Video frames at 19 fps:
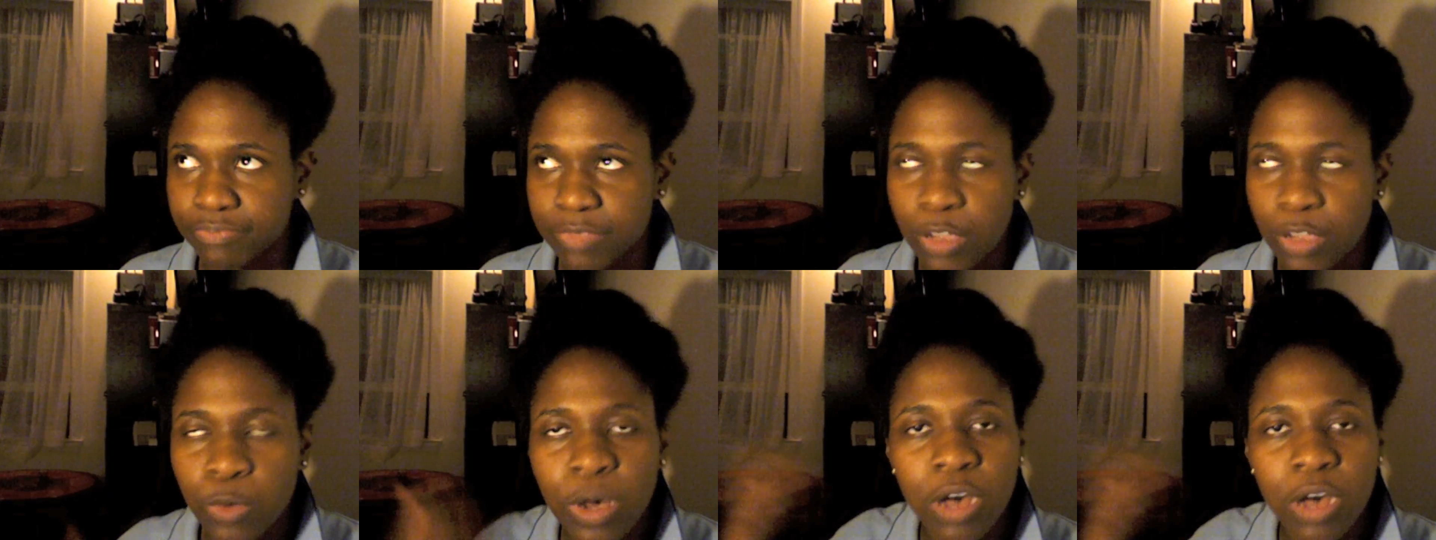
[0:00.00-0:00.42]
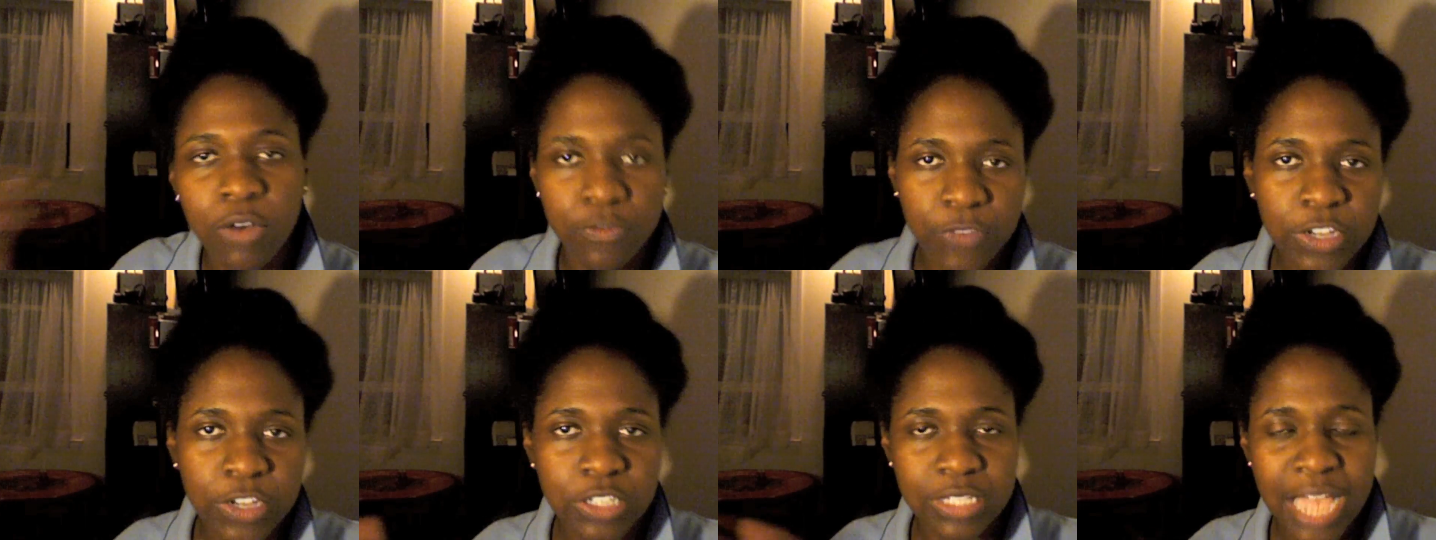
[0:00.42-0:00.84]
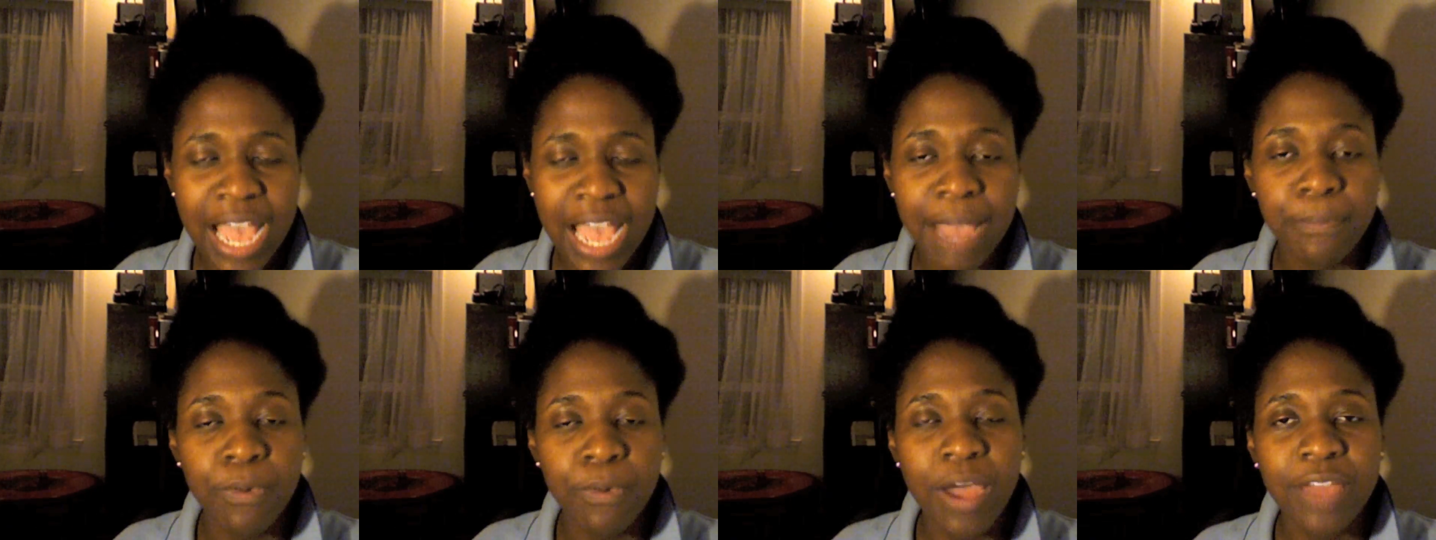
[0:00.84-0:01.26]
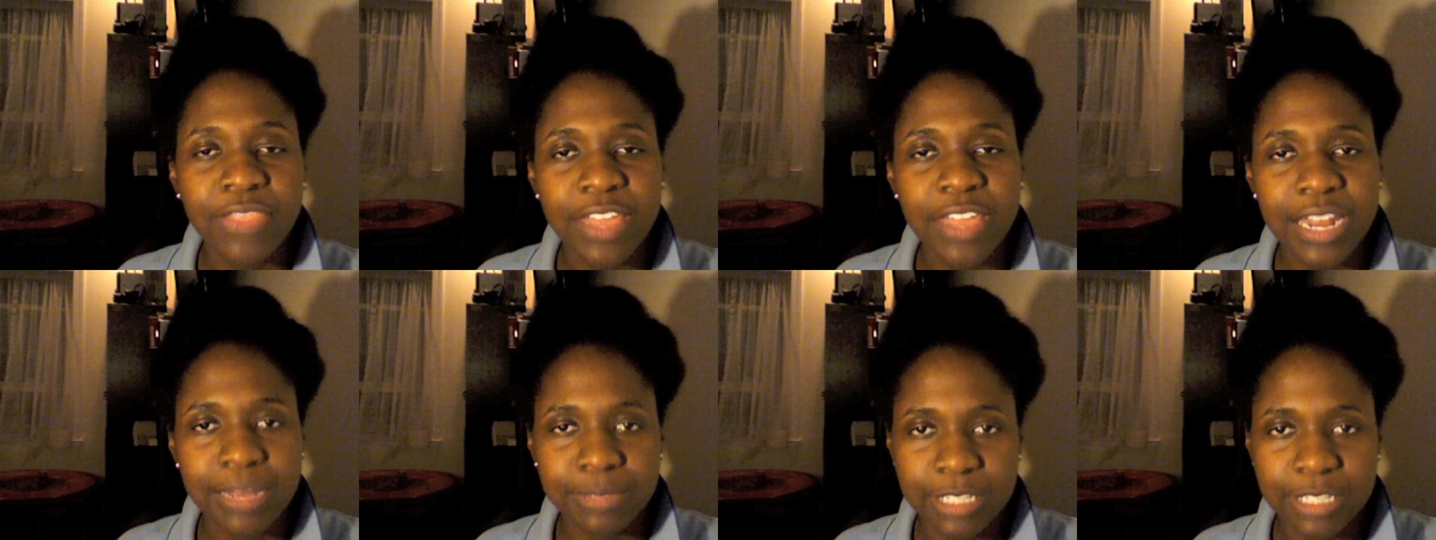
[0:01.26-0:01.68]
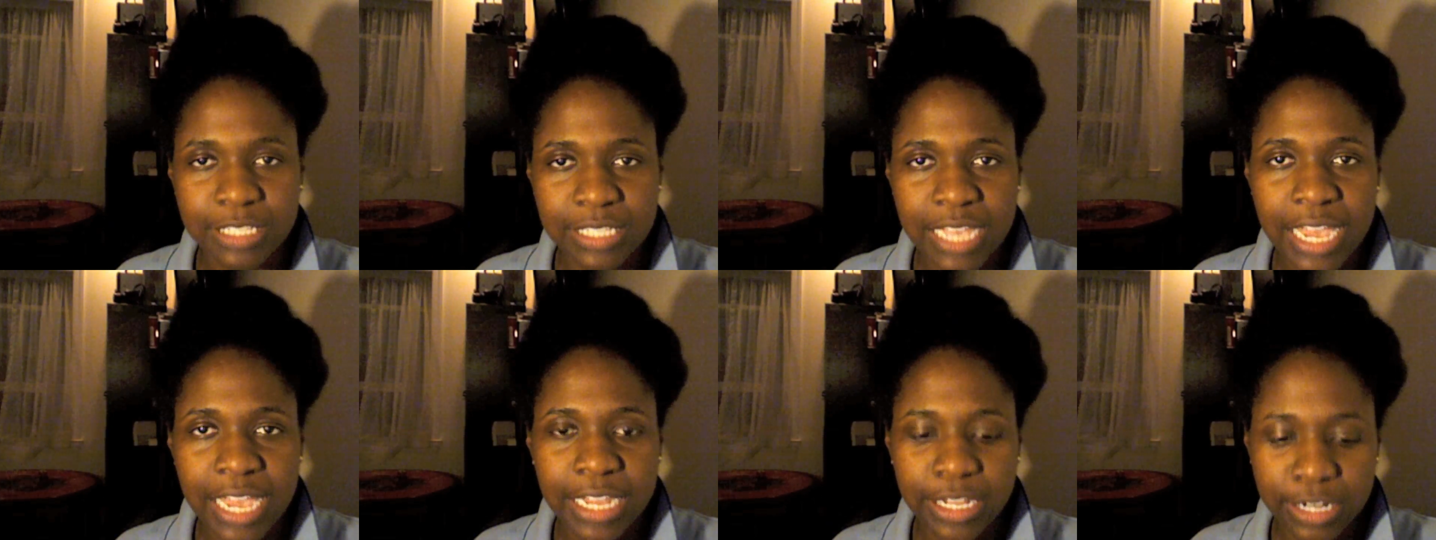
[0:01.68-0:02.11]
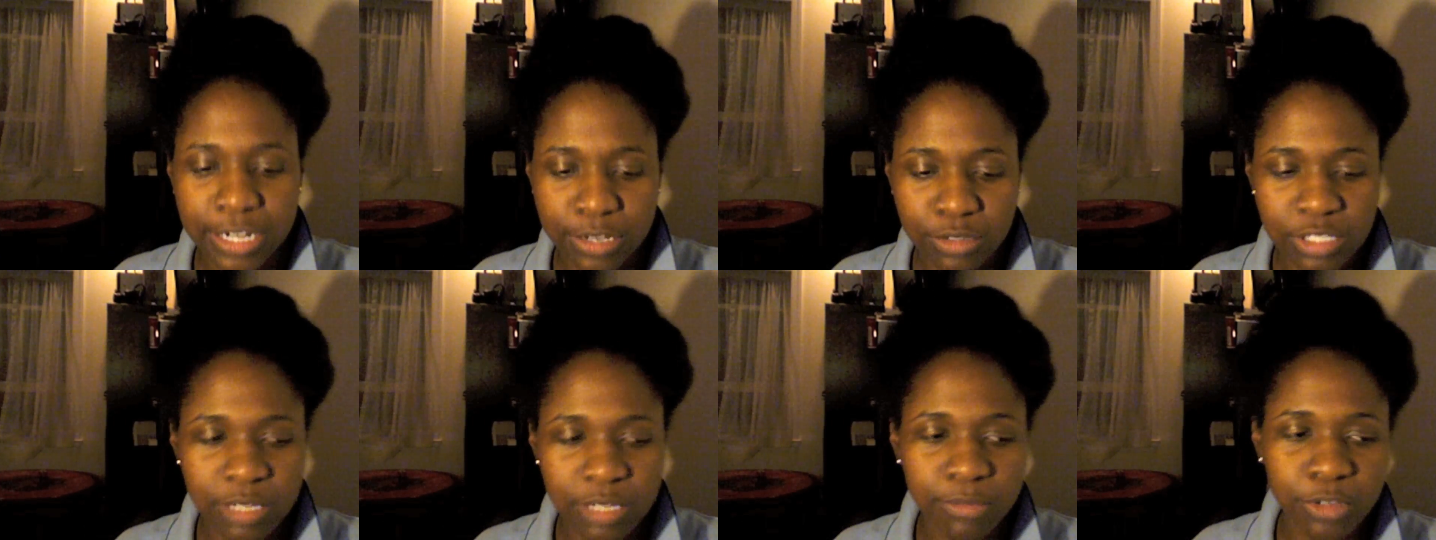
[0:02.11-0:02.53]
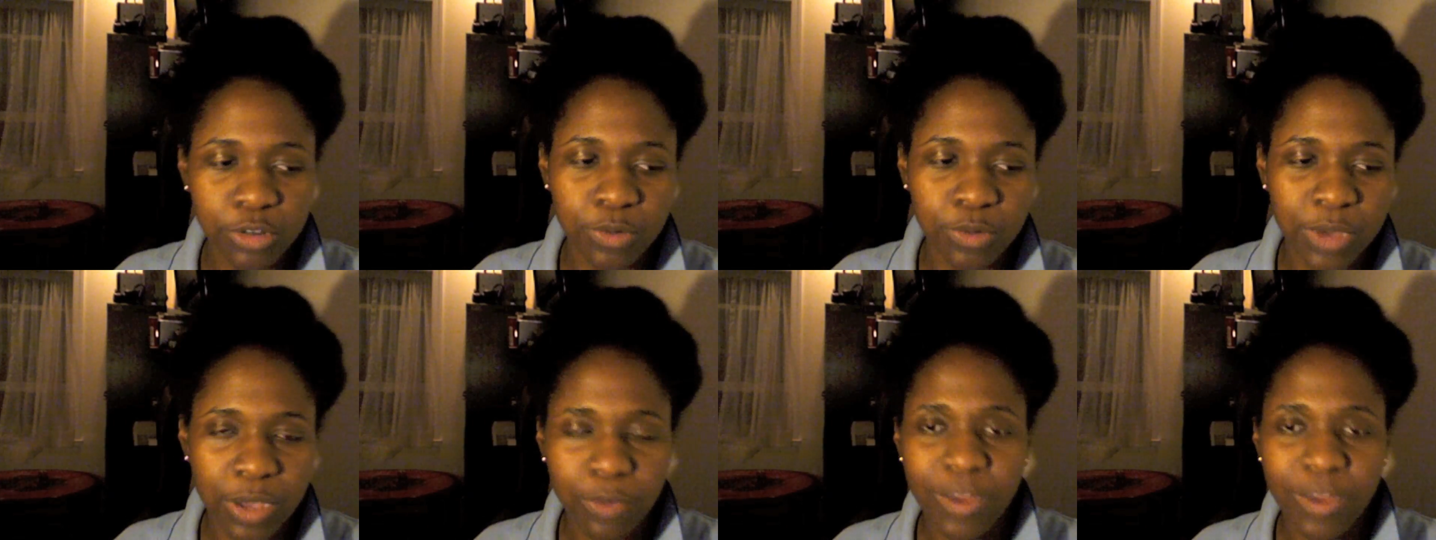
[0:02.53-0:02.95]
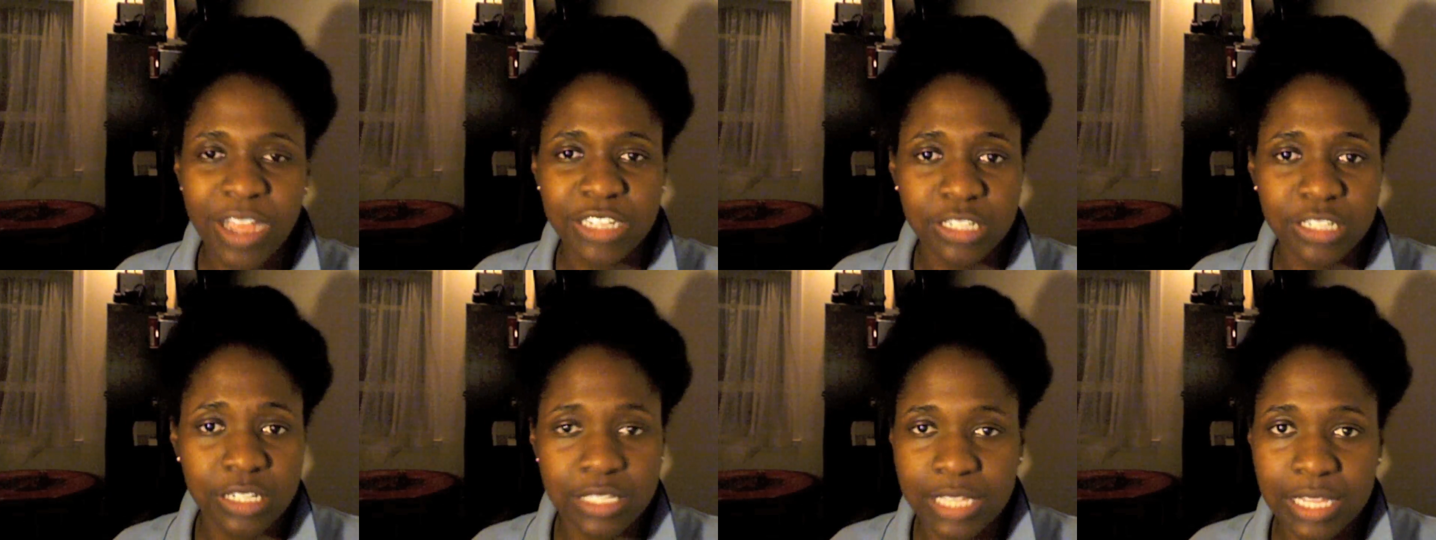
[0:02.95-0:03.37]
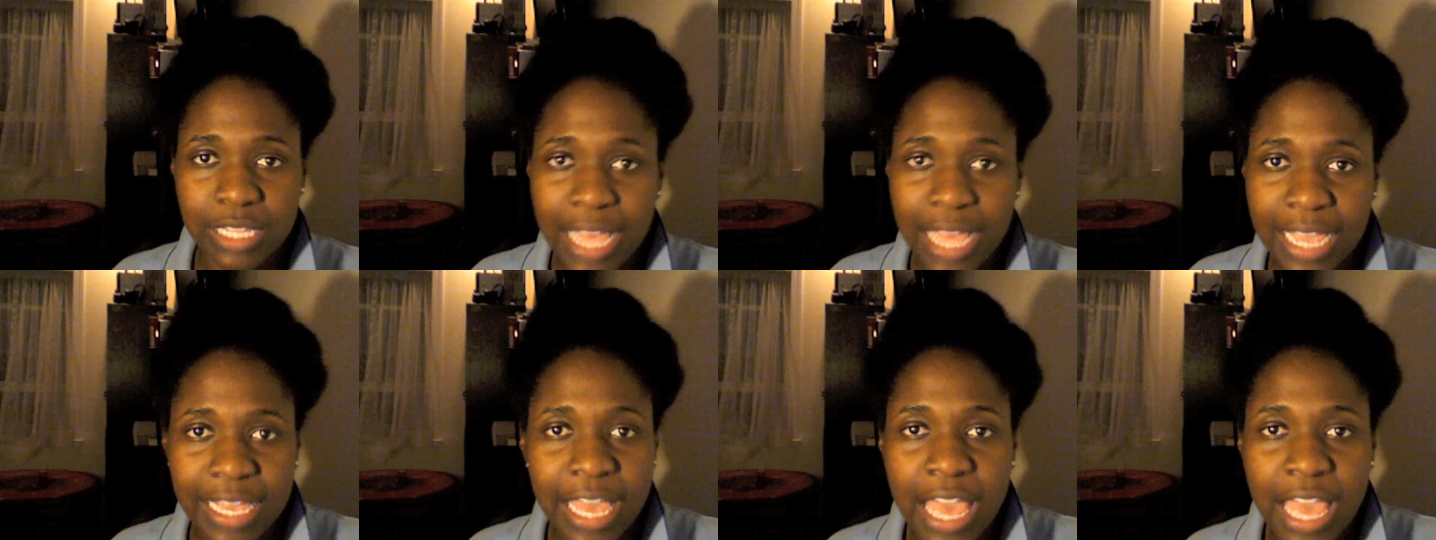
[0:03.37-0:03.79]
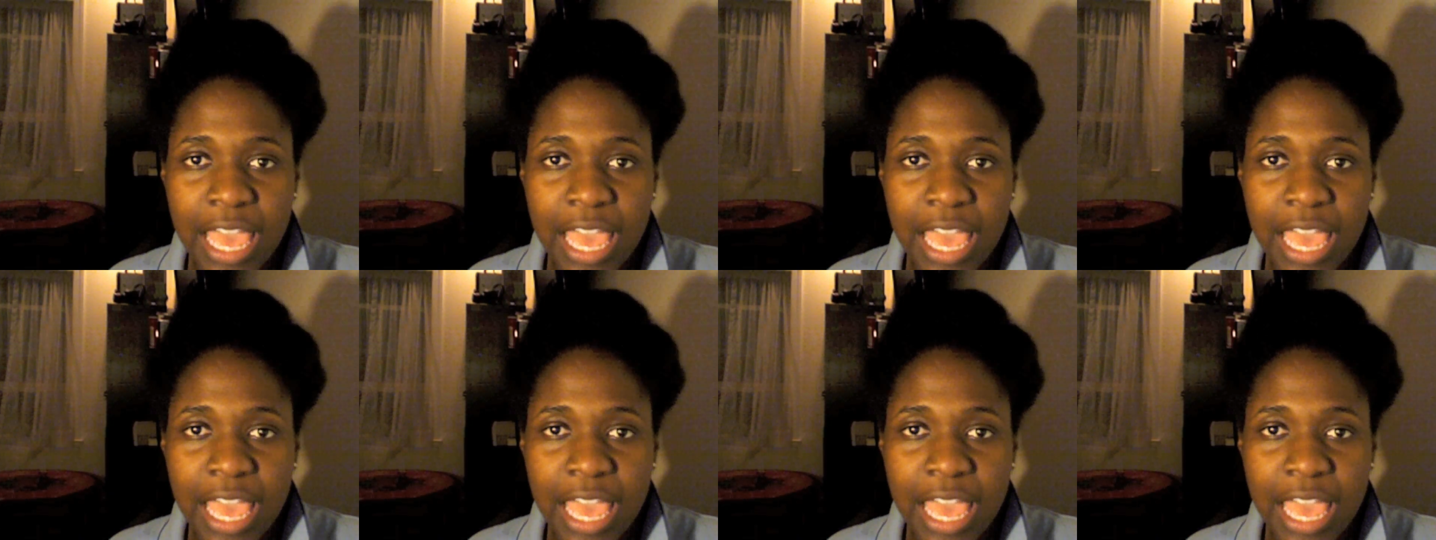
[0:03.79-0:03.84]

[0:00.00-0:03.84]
well, first I brought that up to say, you know, similar to what Roshni said, like